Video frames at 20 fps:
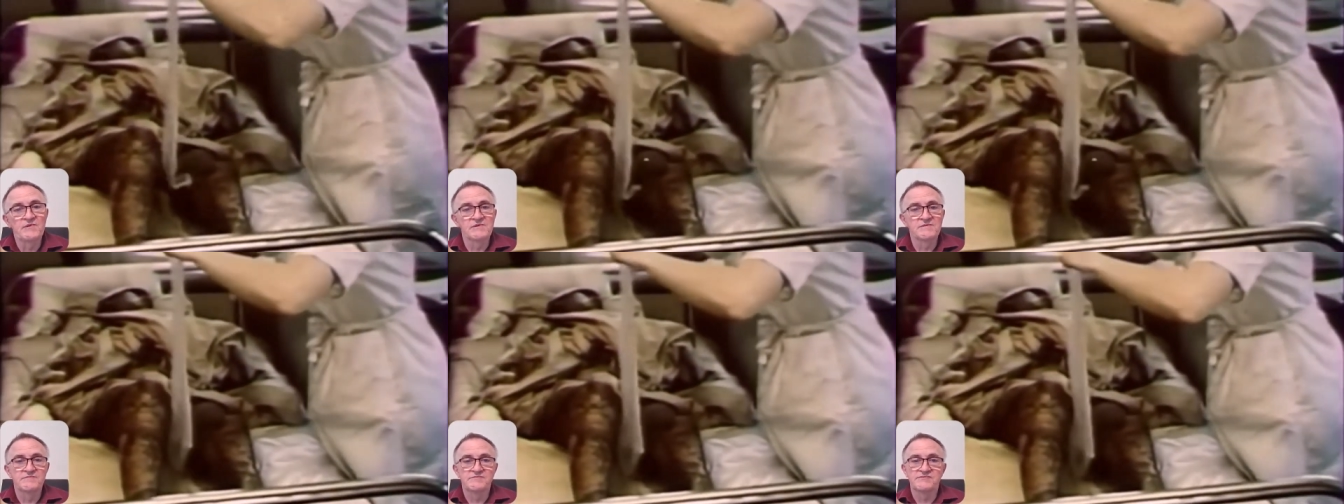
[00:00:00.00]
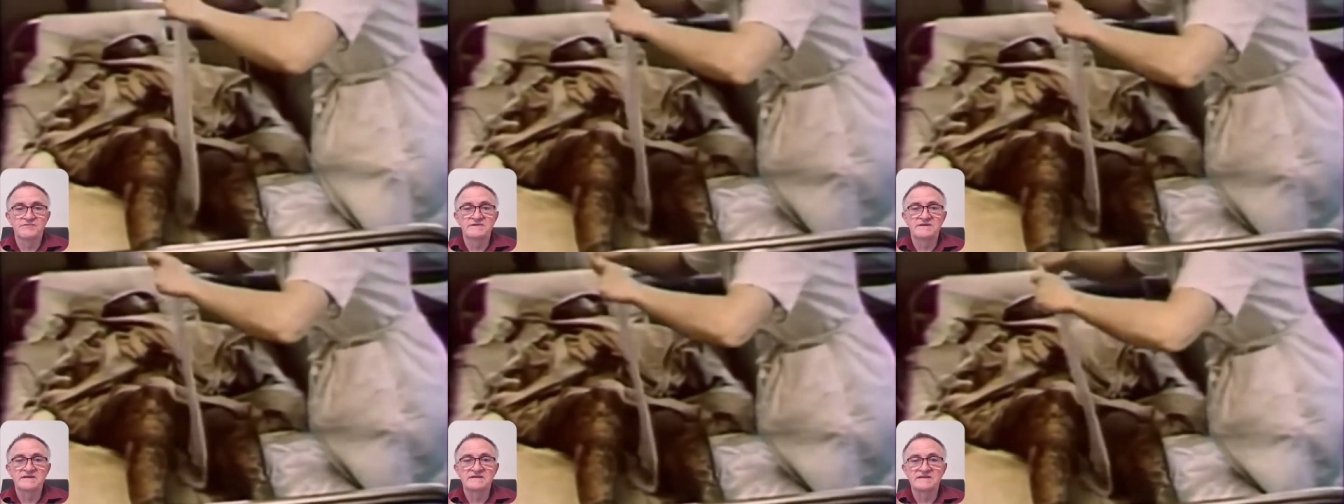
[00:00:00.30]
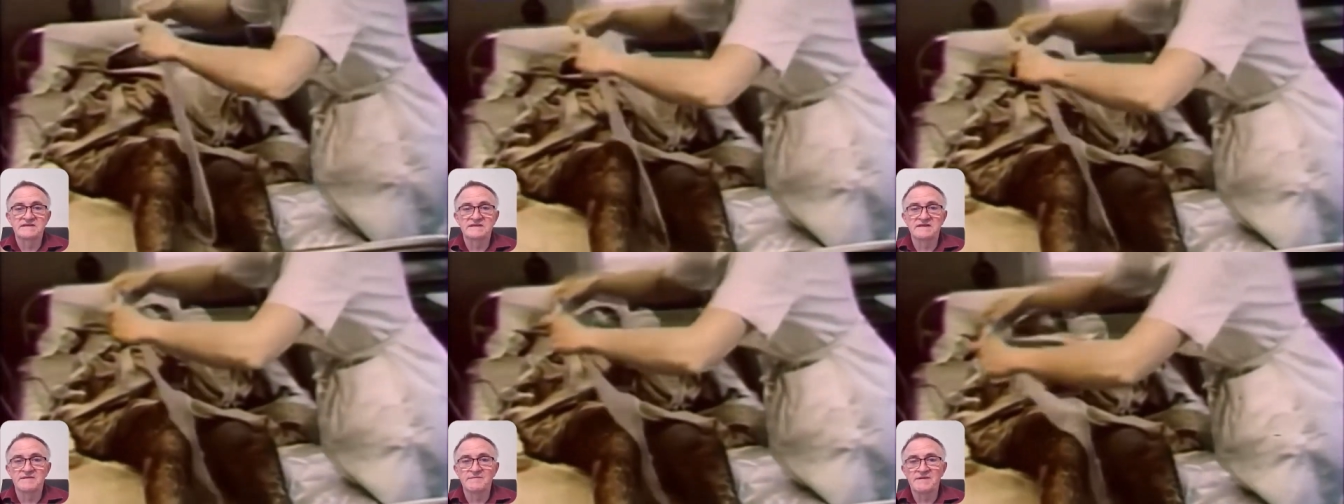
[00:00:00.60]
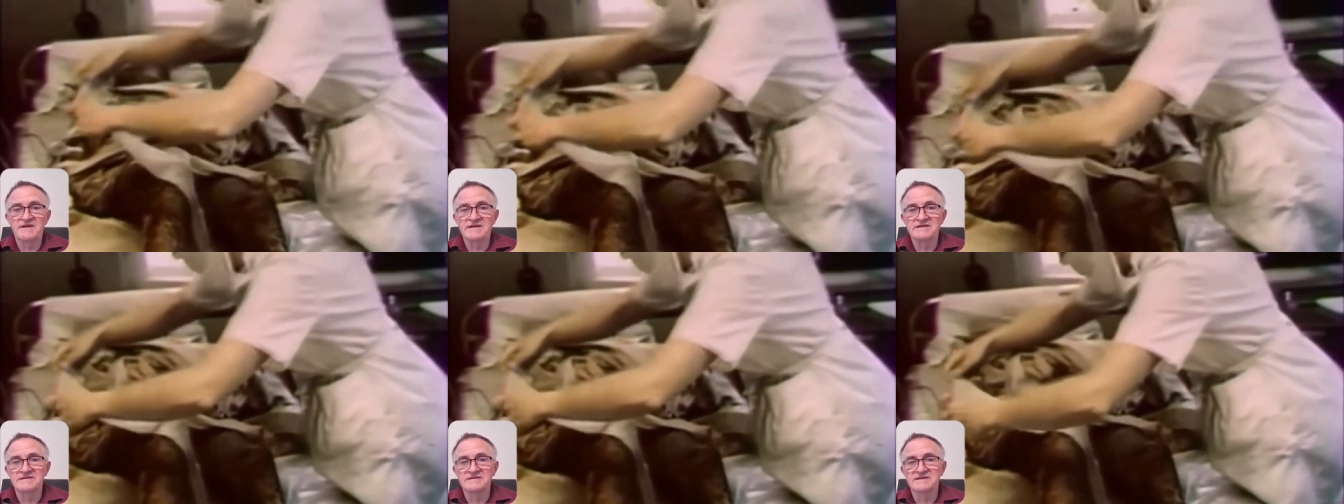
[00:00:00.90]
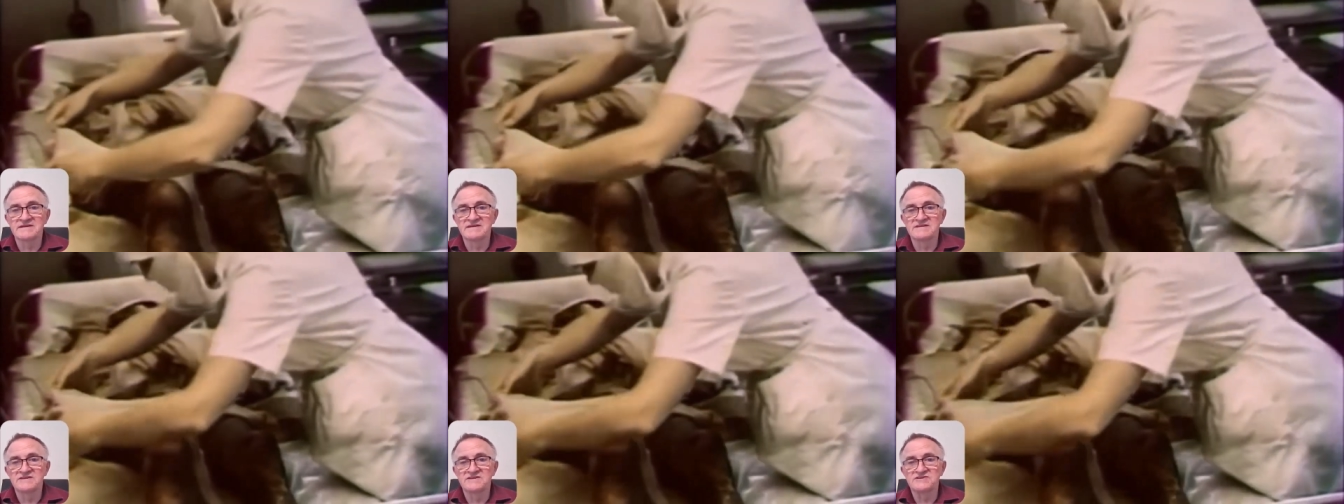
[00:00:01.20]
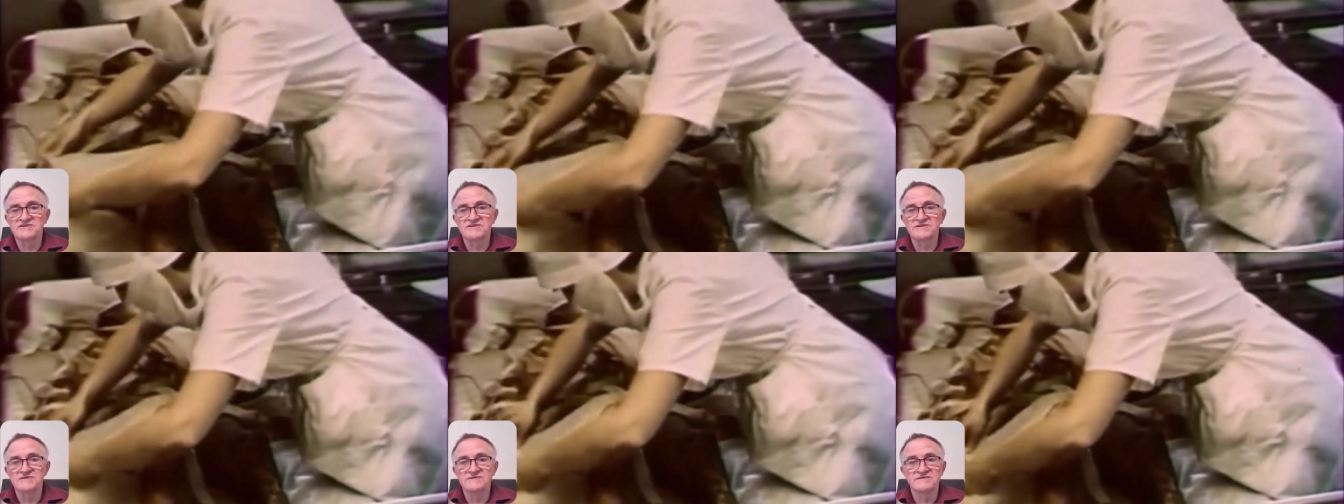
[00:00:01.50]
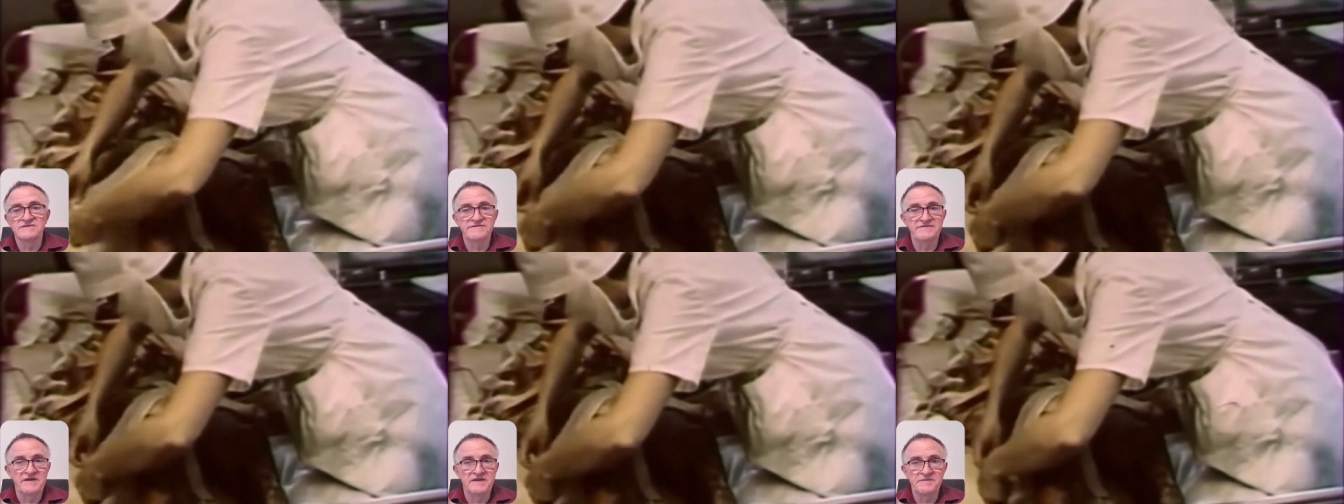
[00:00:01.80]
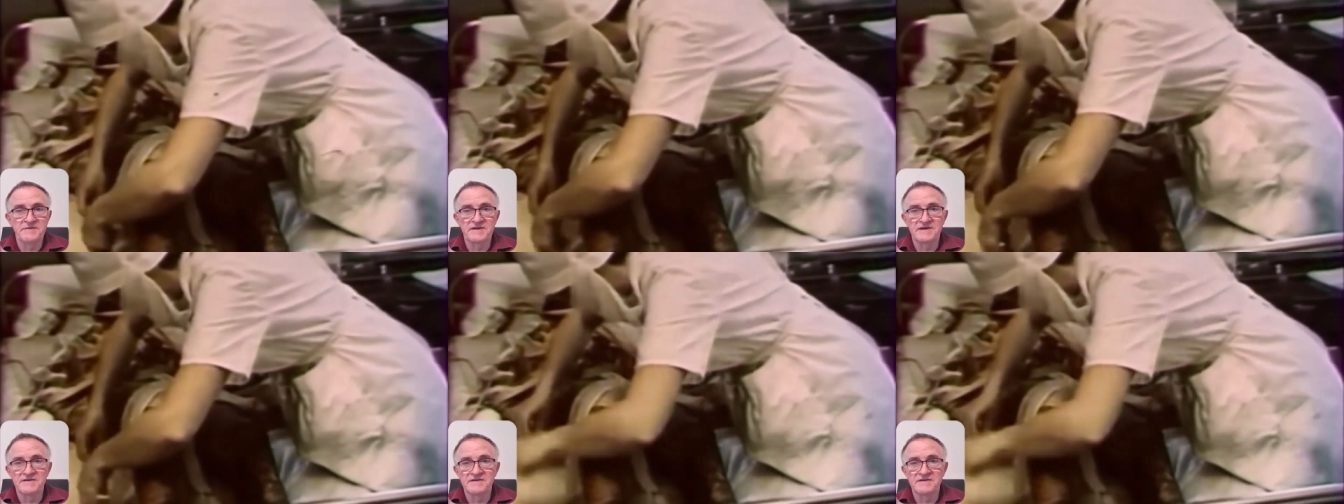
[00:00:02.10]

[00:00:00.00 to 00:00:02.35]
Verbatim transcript: with pre-existing medical conditions are developing